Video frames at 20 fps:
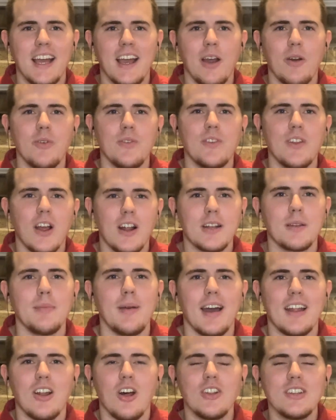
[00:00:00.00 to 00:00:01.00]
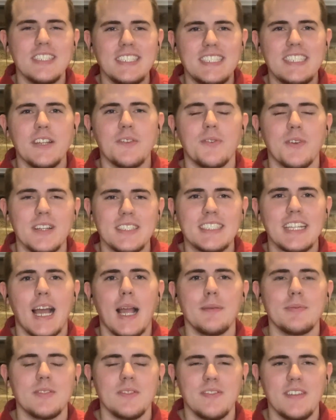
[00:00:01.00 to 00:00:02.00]
we've talked about all these different
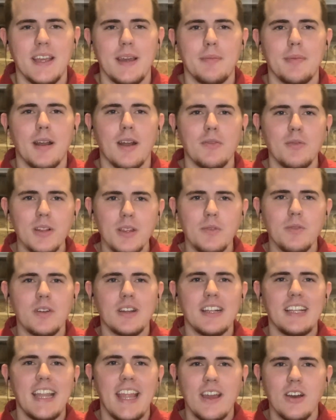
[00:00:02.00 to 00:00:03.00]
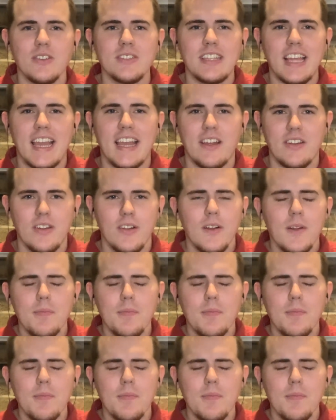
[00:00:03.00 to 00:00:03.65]
types of debt, but I really want to nail down